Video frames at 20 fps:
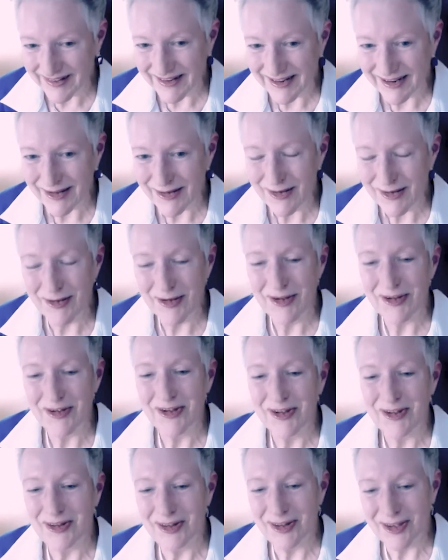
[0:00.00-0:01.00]
And
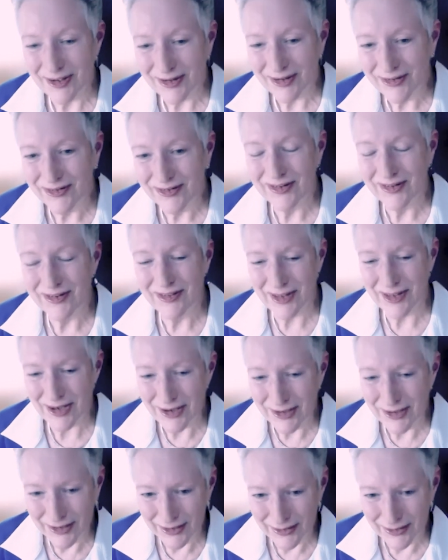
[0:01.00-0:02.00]
yes,
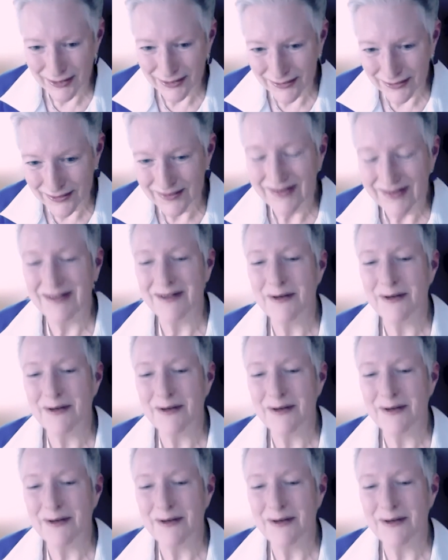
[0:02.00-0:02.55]
thank you.